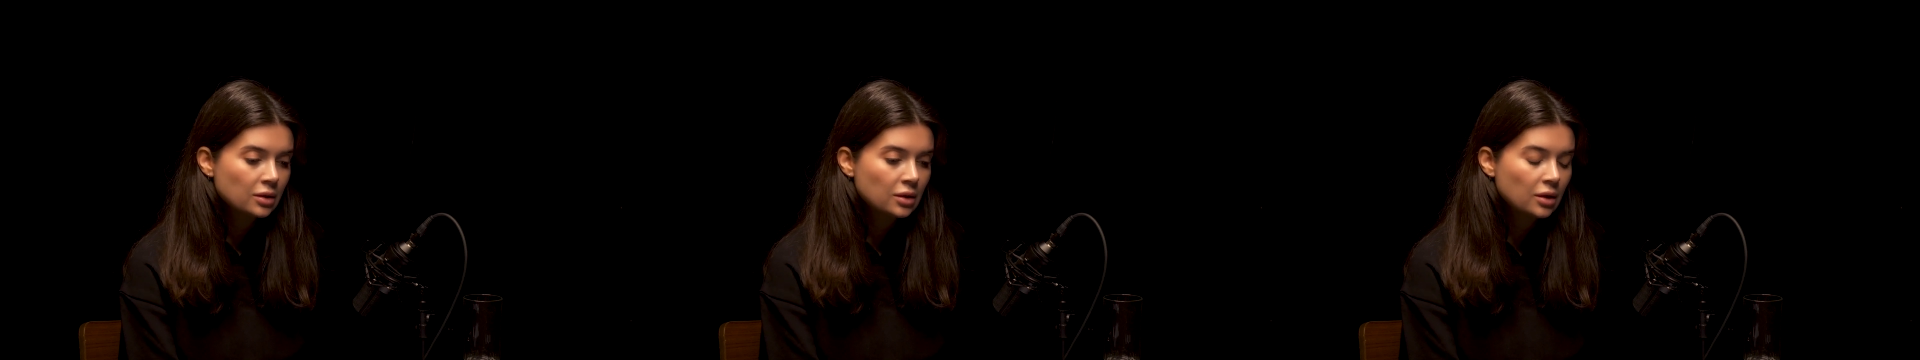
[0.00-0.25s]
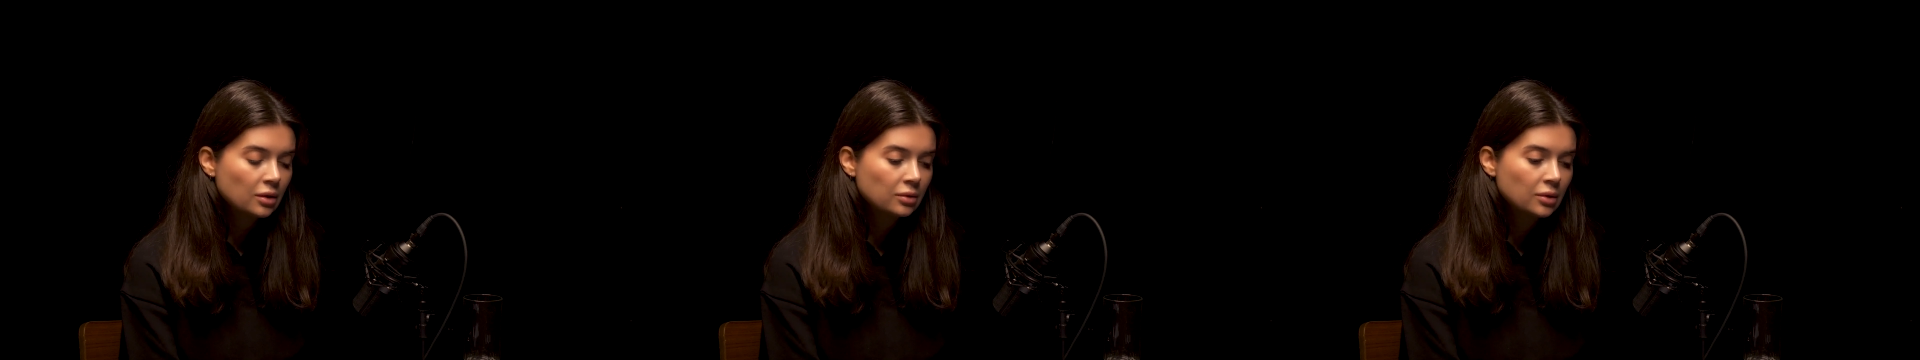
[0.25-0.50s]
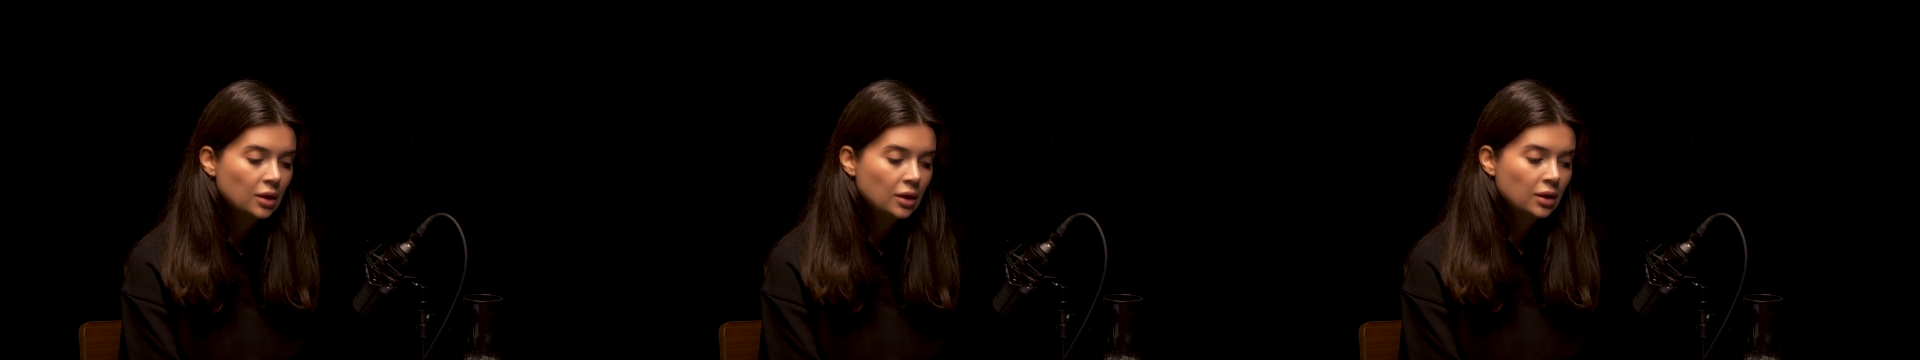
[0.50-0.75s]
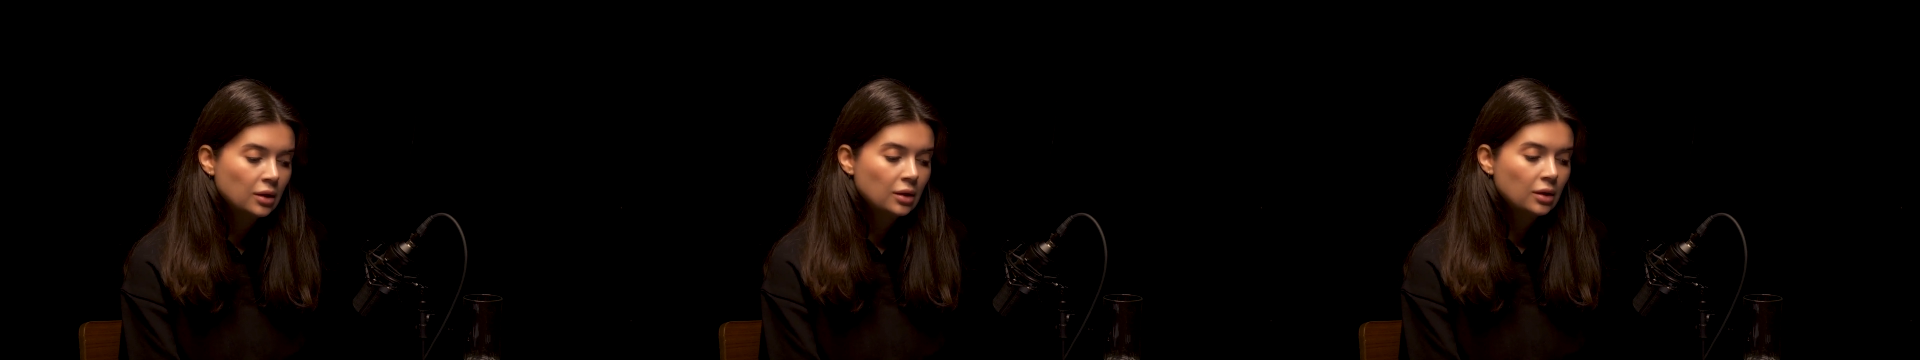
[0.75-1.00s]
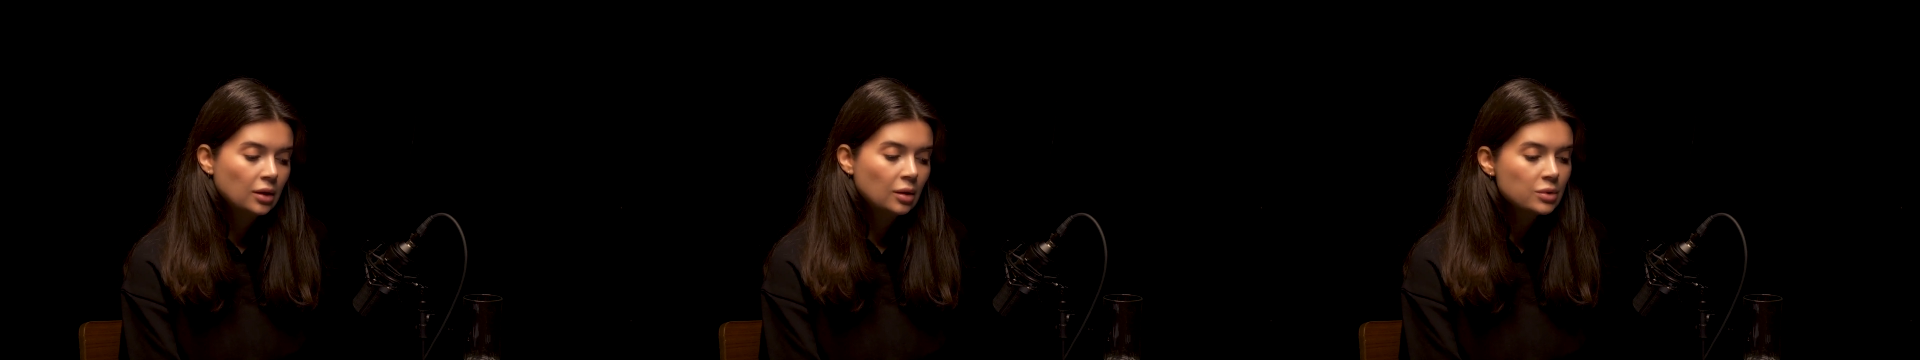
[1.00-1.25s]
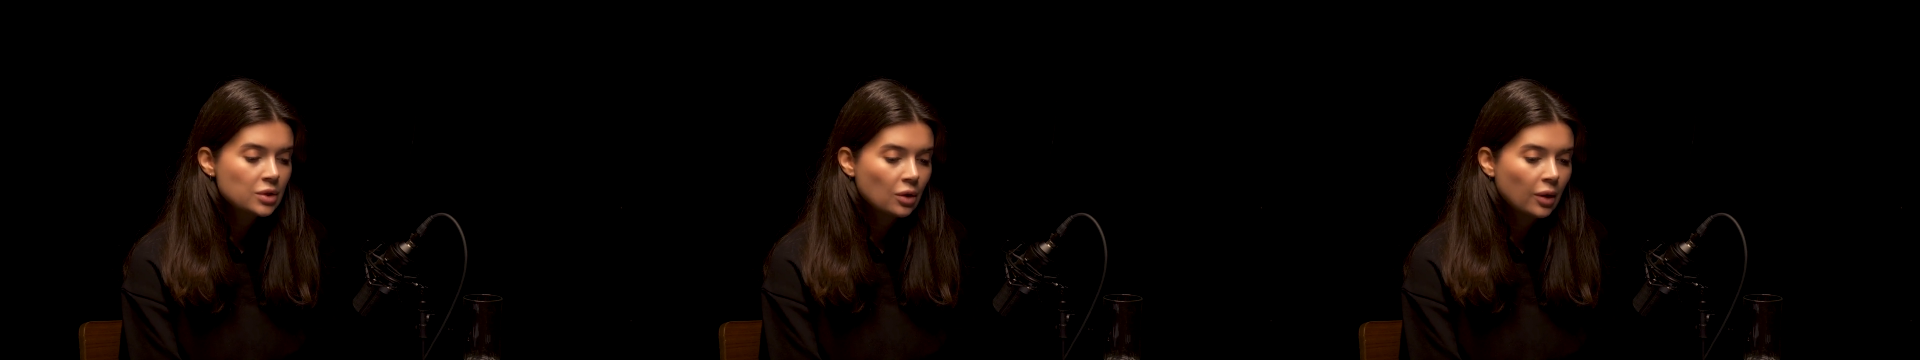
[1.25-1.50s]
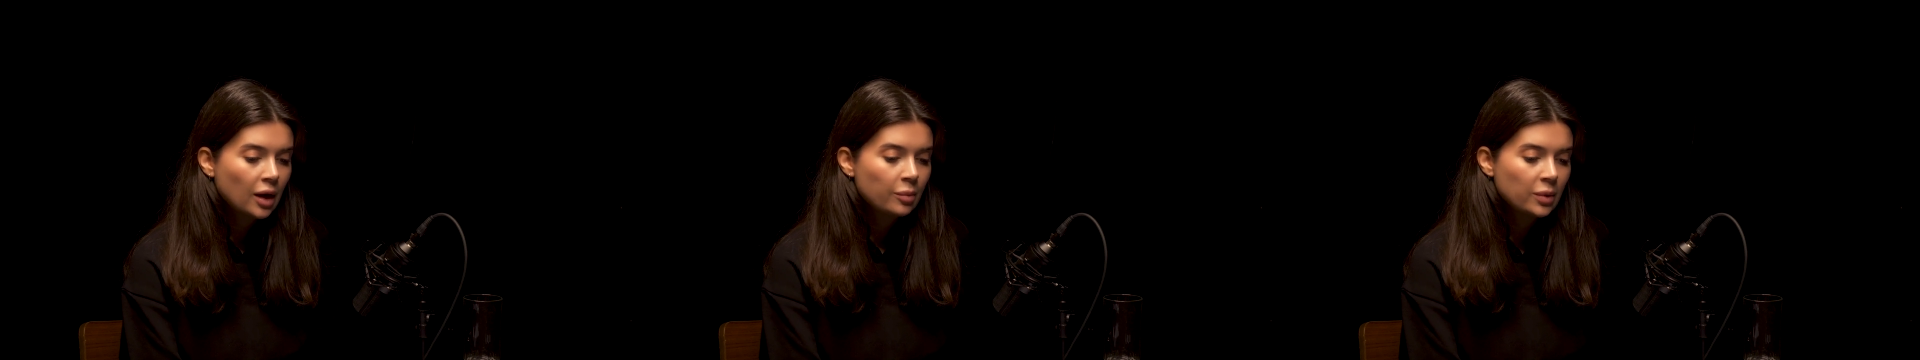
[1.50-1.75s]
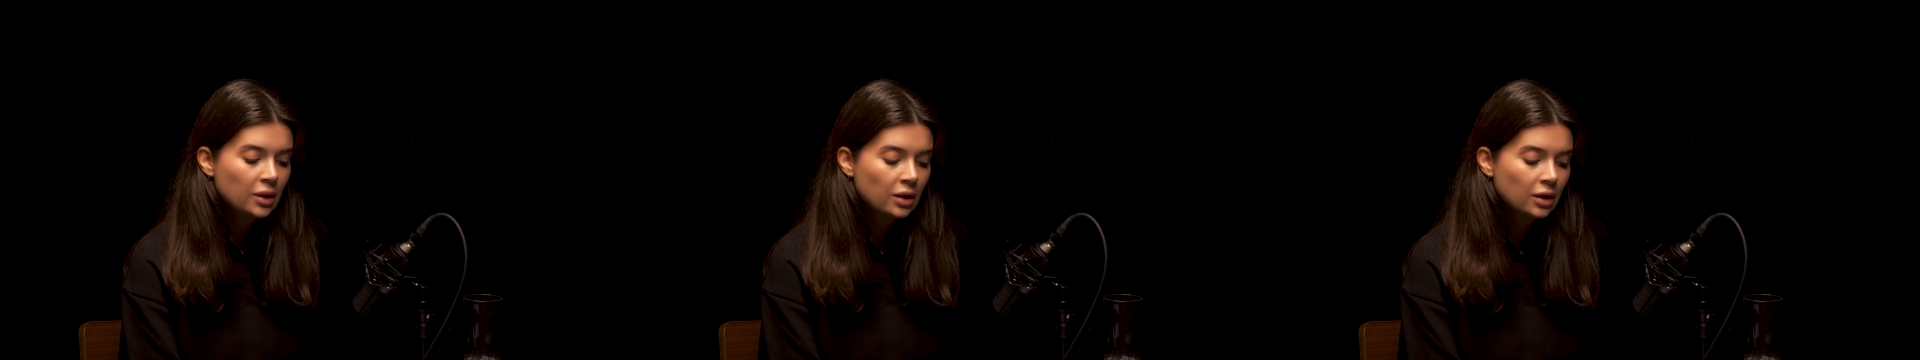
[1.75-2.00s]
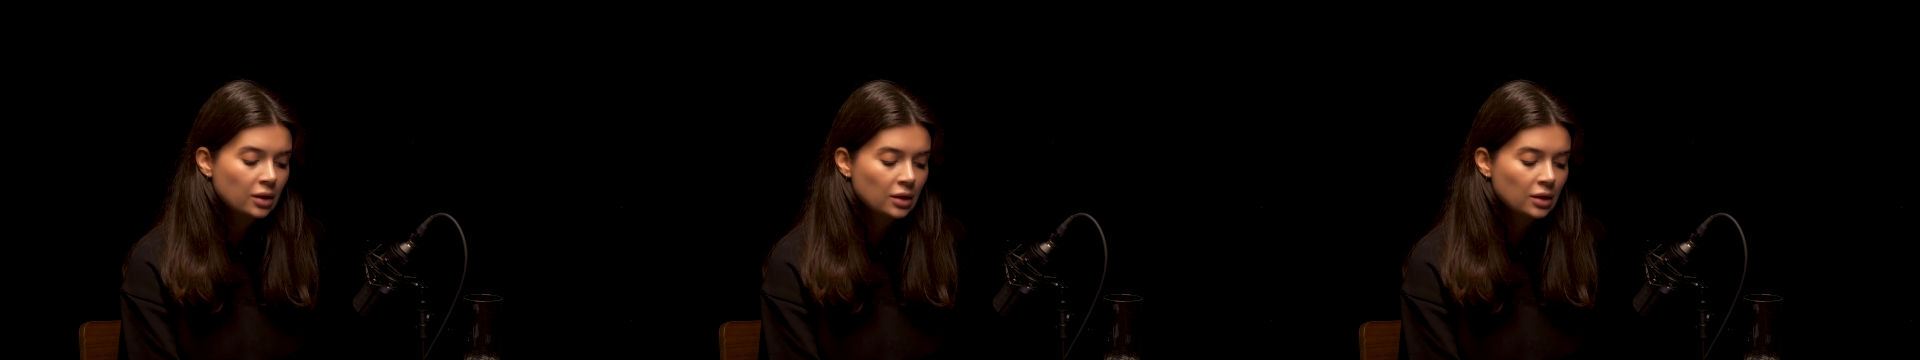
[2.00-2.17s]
you know, I'm so happy that I